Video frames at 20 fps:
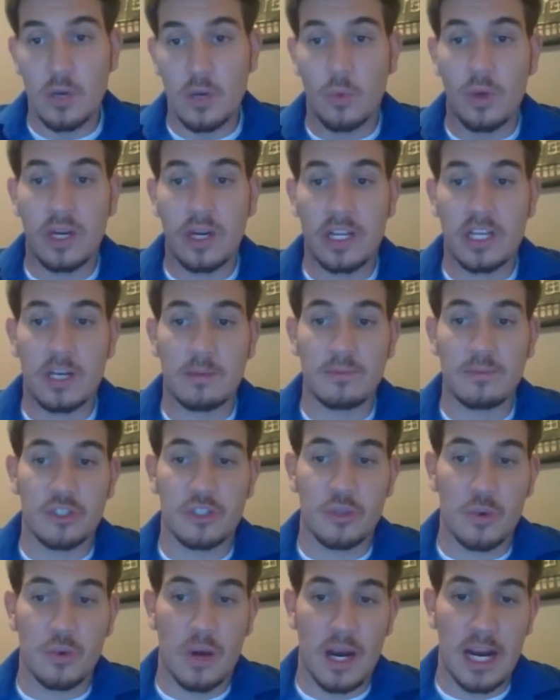when it comes
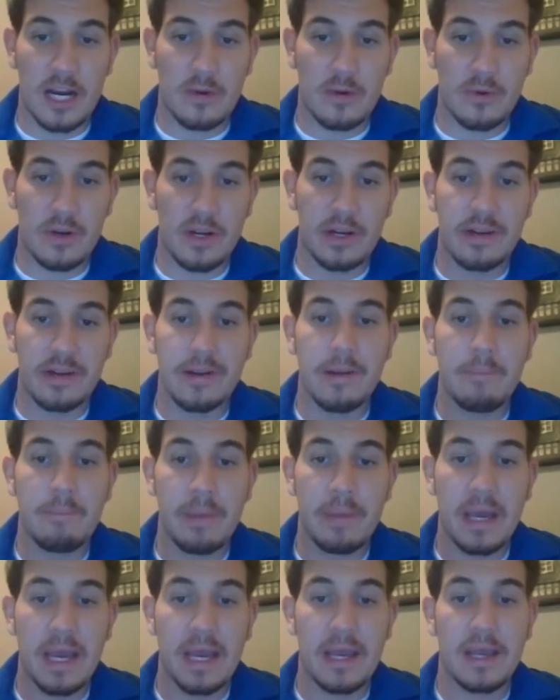to hiring,
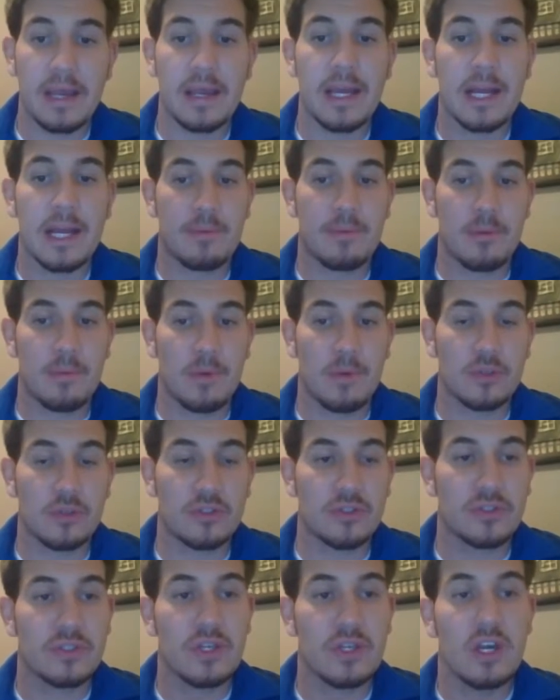pay, and
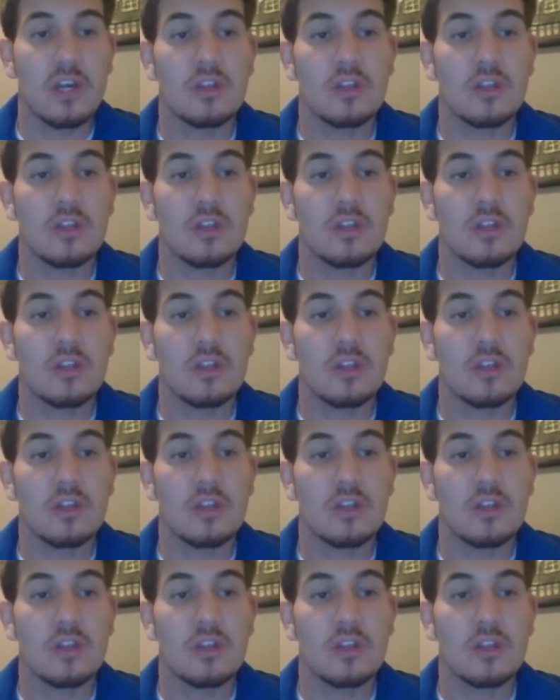promotions.